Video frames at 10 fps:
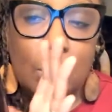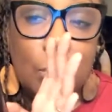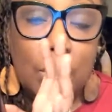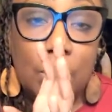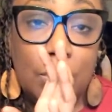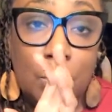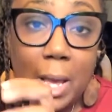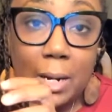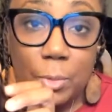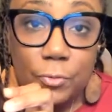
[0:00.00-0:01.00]
Put it on the
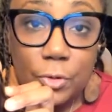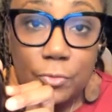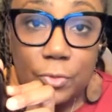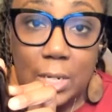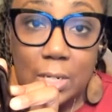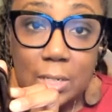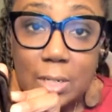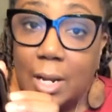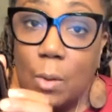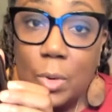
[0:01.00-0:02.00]
bottom of your feet,
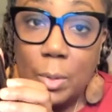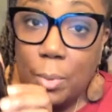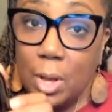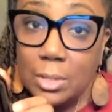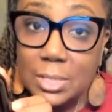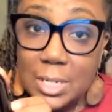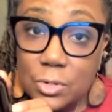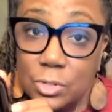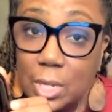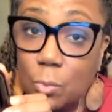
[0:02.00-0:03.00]
and I want to pause in here
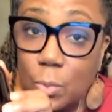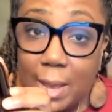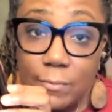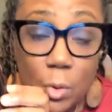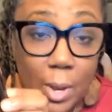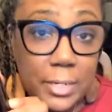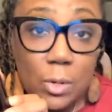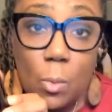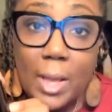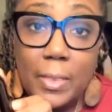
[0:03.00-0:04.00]
and say, we have no
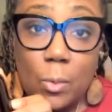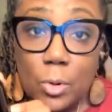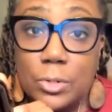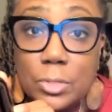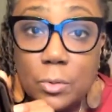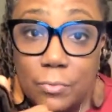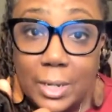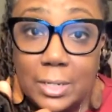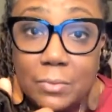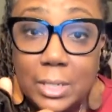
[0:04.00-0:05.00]
idea why that works so
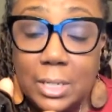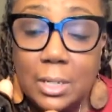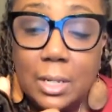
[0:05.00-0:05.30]
effectively.